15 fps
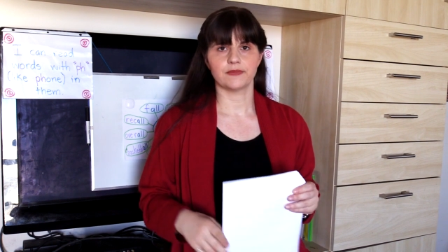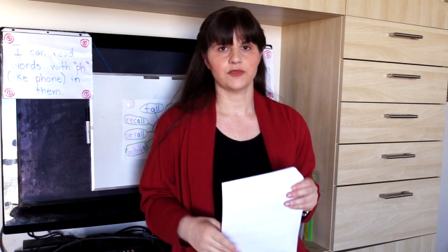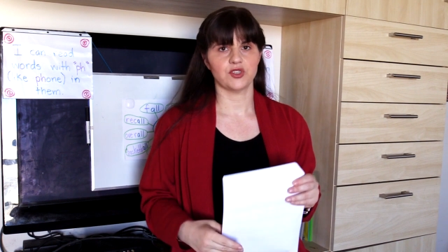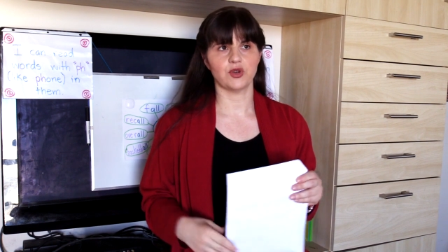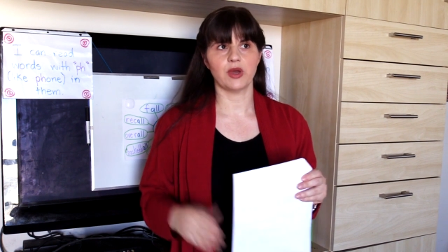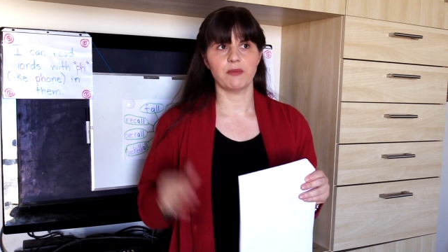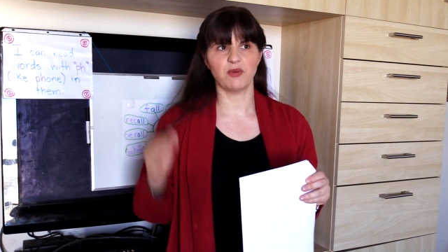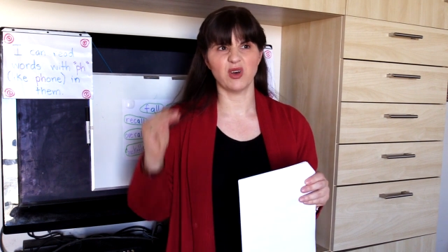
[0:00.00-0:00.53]
So
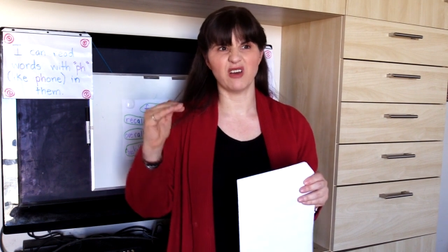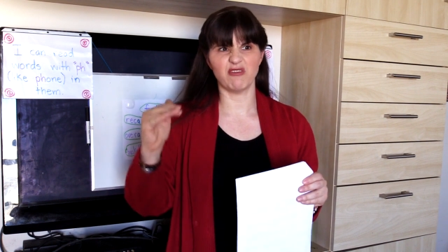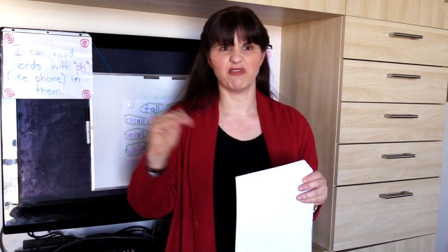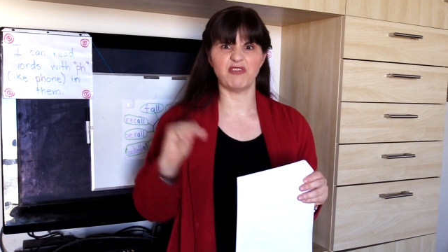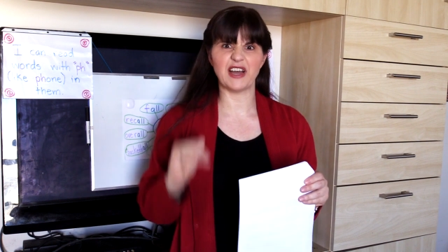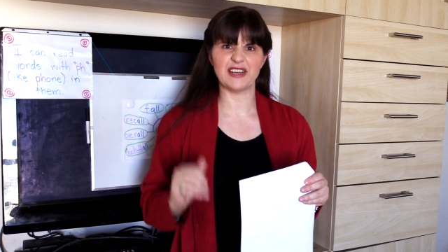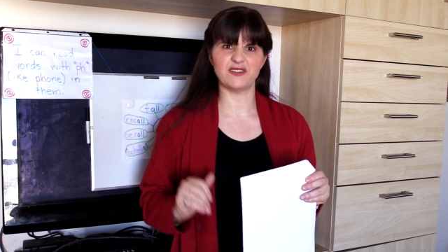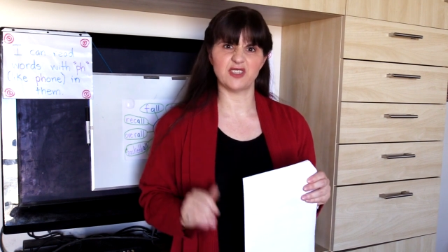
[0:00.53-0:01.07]
I put
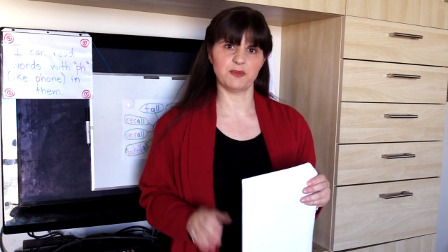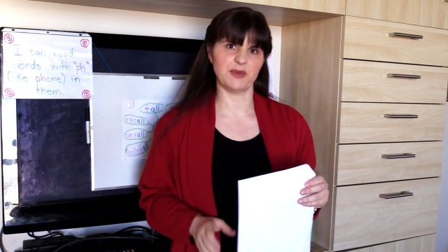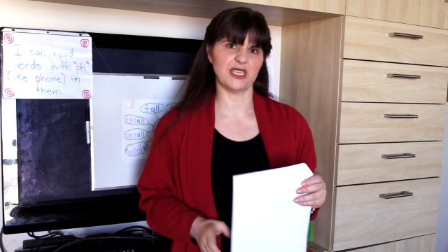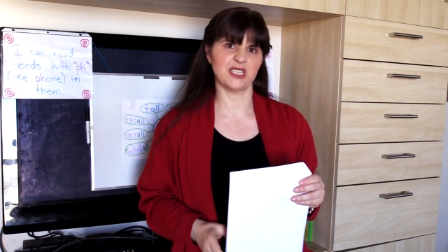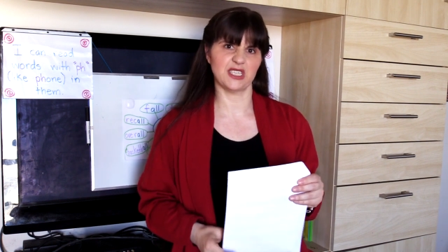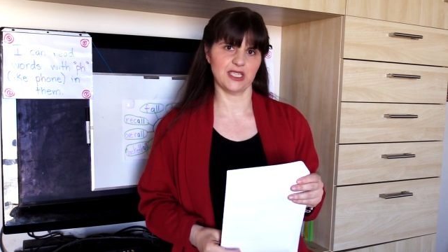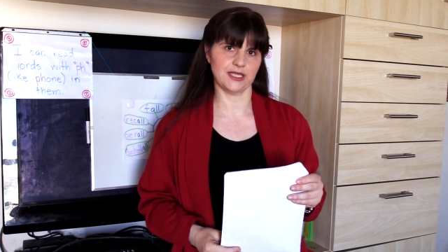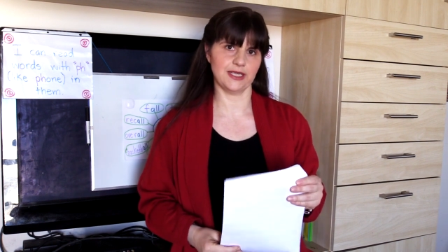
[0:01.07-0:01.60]
5
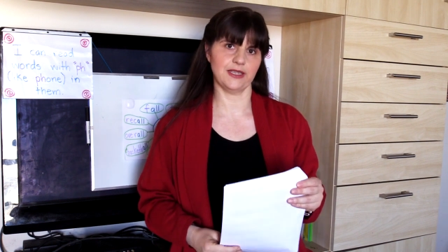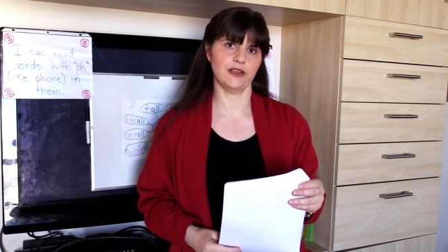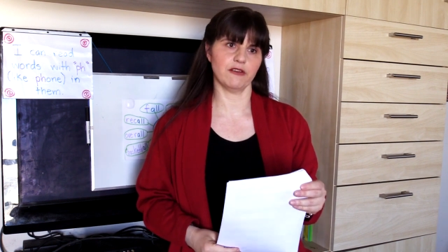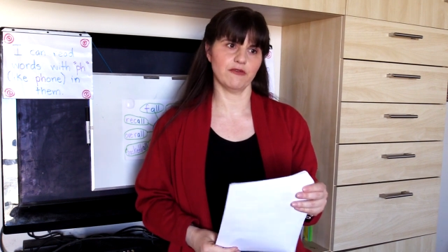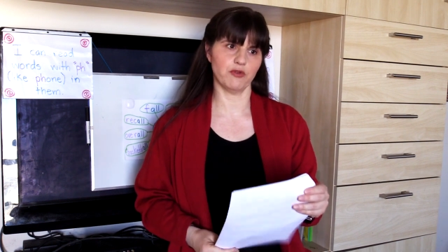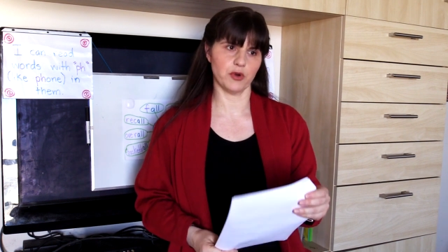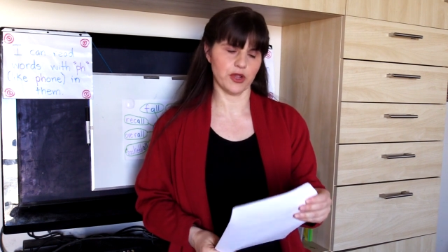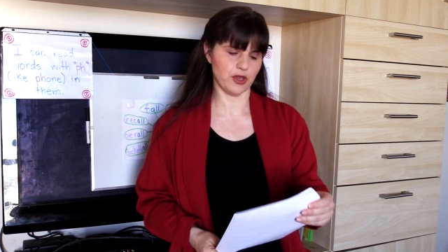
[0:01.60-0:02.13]
spaces in there
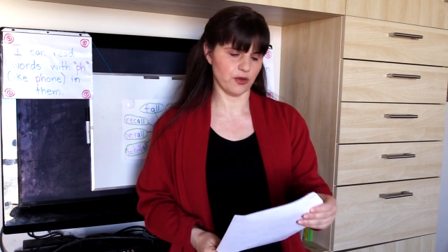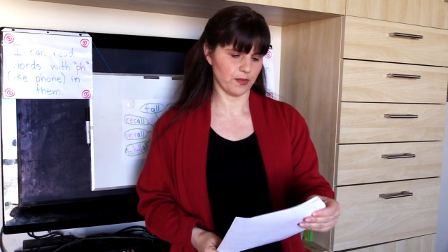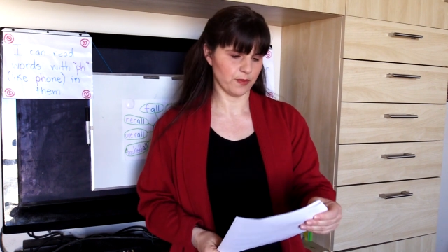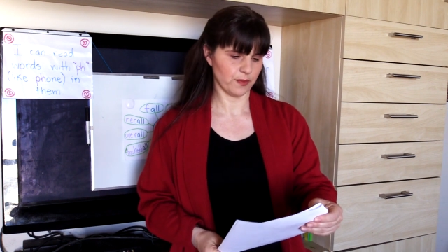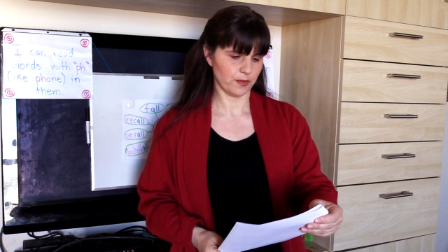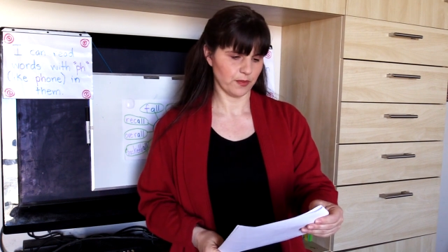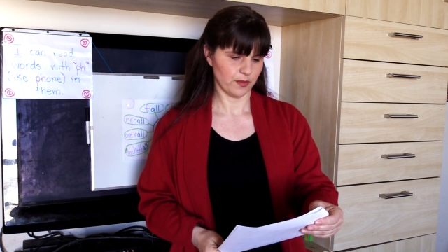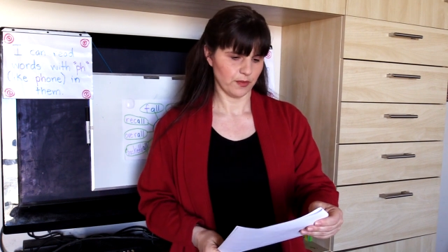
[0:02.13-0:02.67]
for you.